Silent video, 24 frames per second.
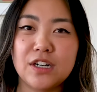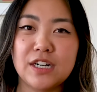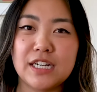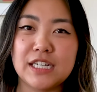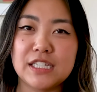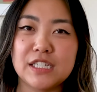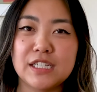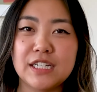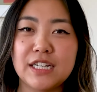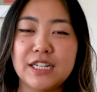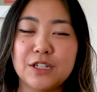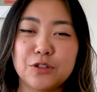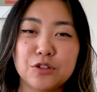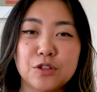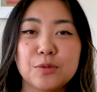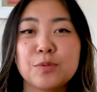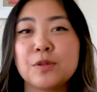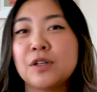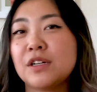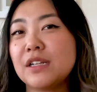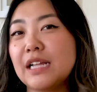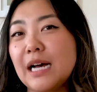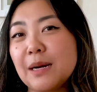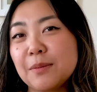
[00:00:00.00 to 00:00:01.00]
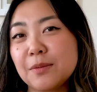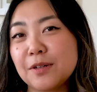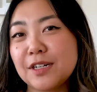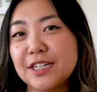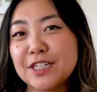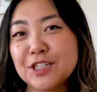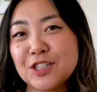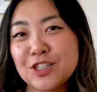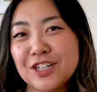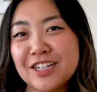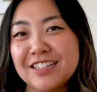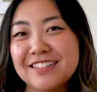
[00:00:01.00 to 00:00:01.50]
it's a group
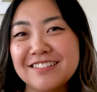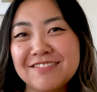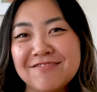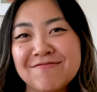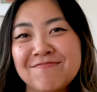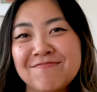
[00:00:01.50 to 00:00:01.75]
collaboration.